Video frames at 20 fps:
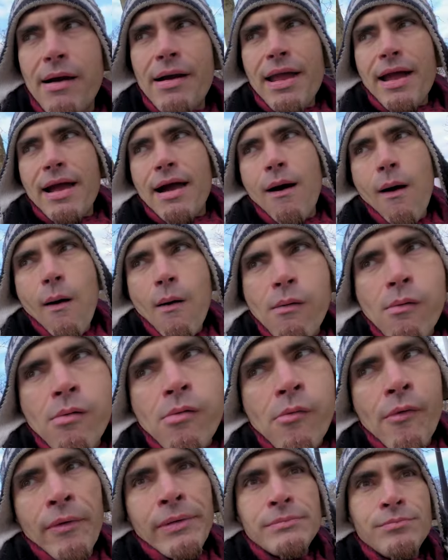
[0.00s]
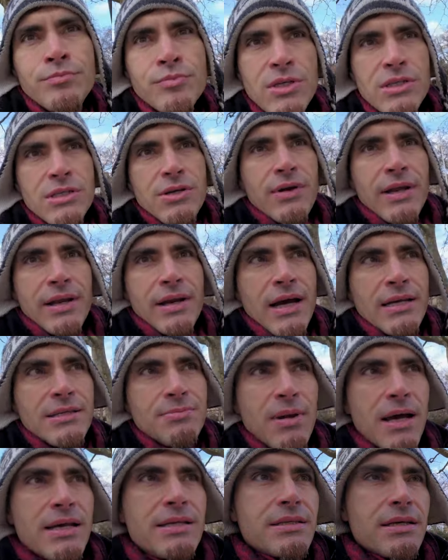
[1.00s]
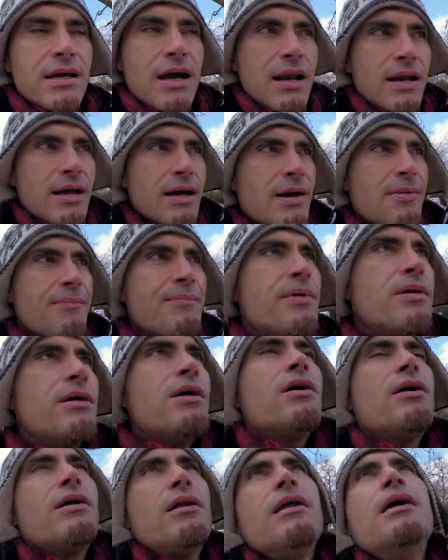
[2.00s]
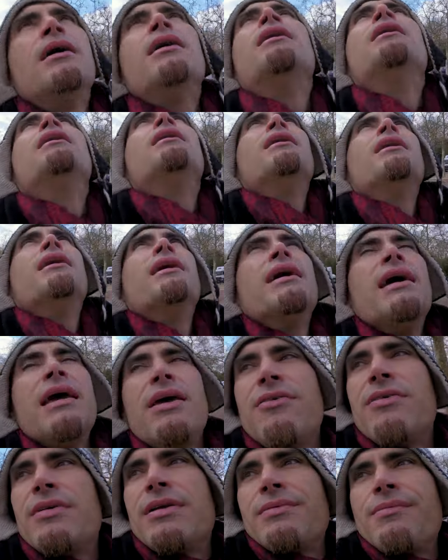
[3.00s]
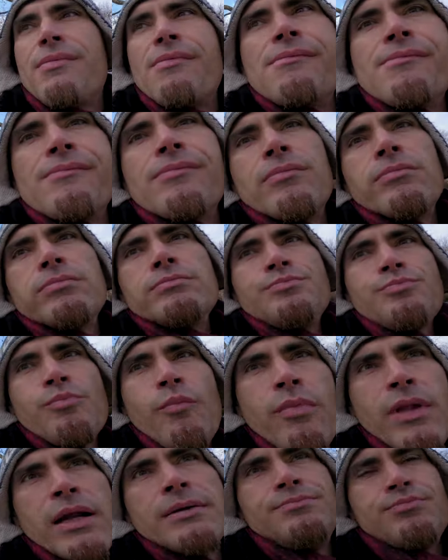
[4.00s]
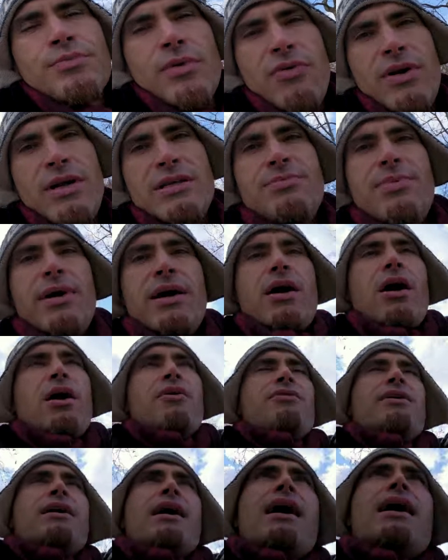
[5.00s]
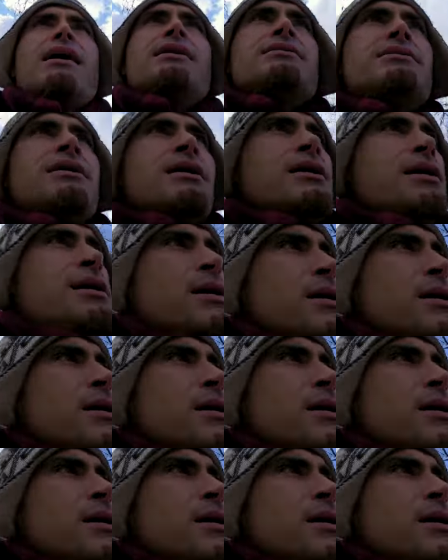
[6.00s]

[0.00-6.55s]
yeah, just a really nice place to kind of come, you know, even if it is a bit overcast,